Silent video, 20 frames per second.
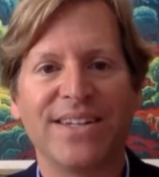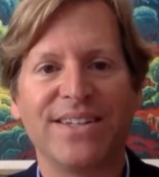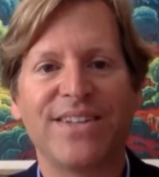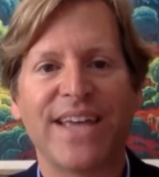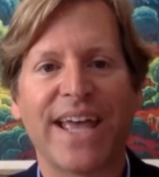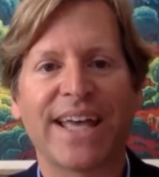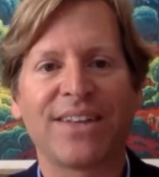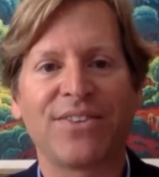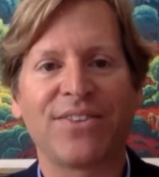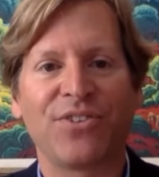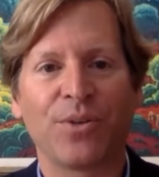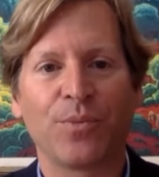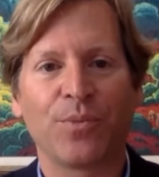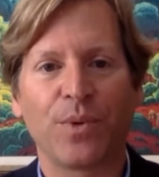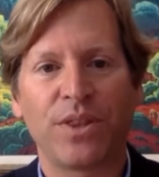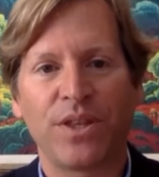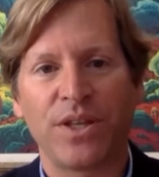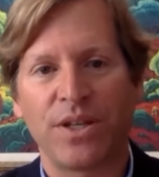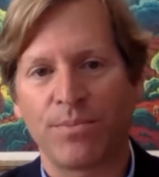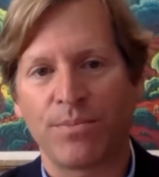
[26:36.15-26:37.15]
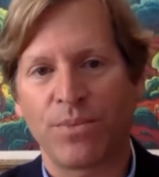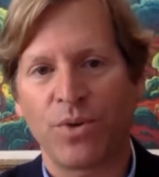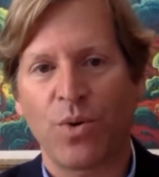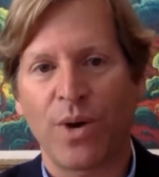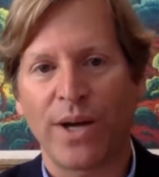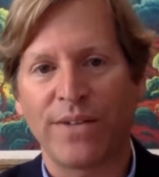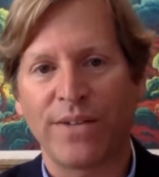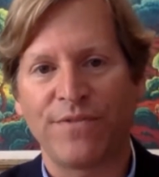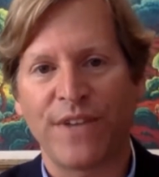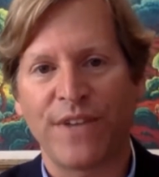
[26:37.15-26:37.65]
dancing with him
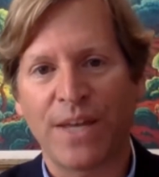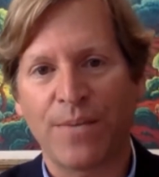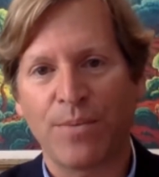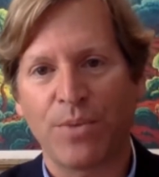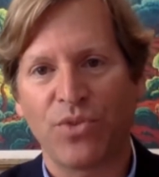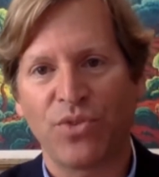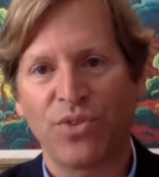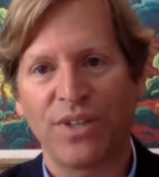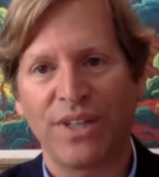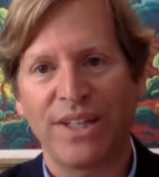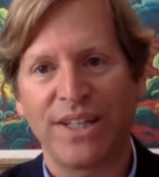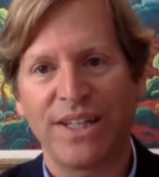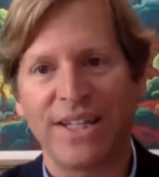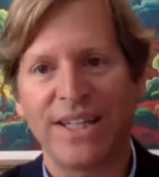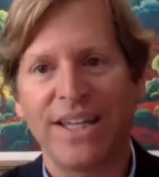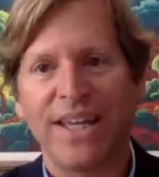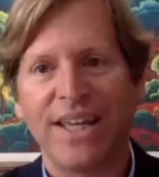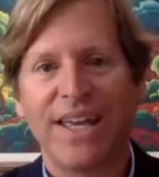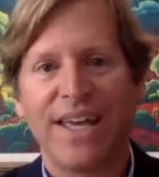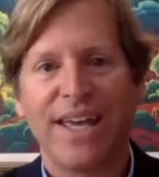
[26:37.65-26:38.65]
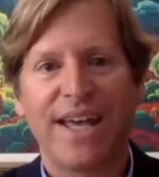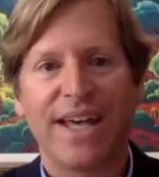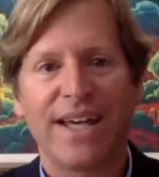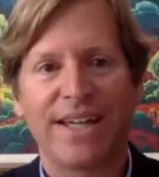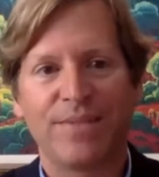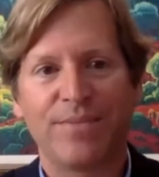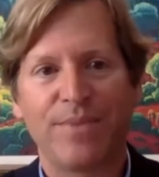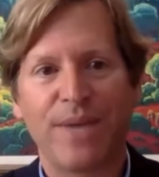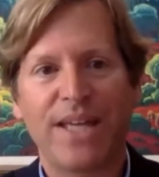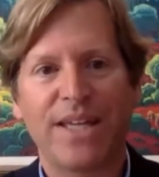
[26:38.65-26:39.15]
quite famously,
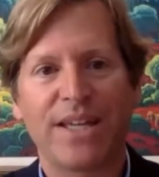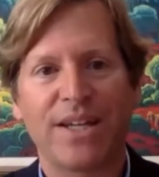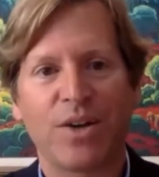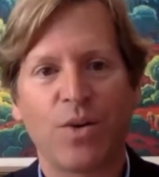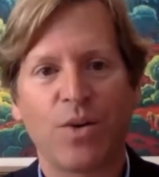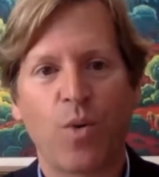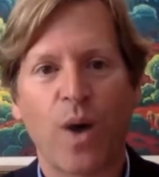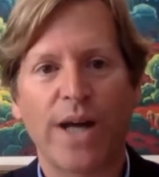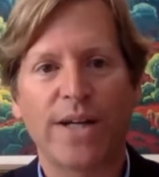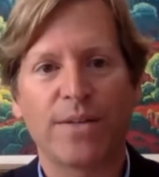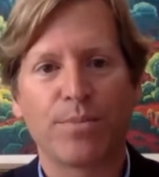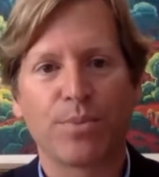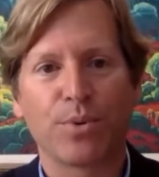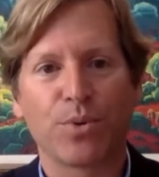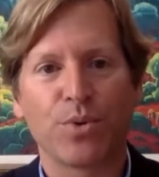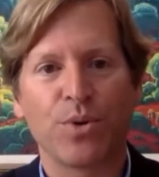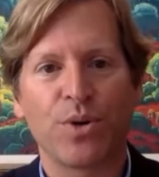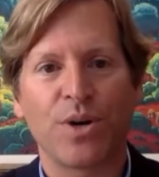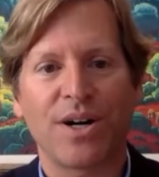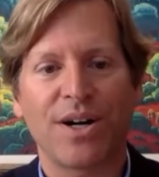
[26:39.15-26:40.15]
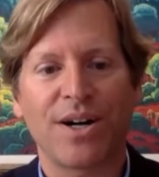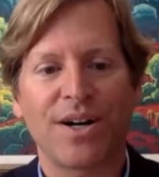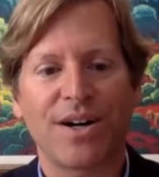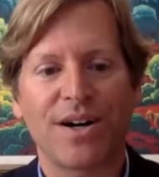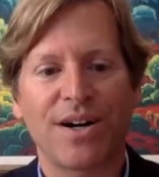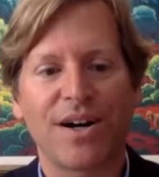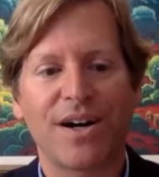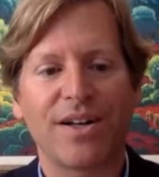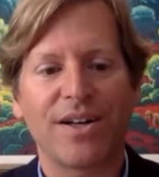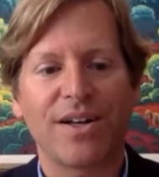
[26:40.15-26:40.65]
and making quite a
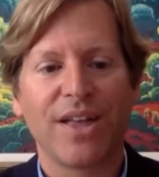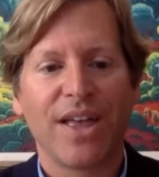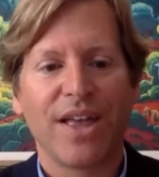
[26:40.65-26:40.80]
brouhaha,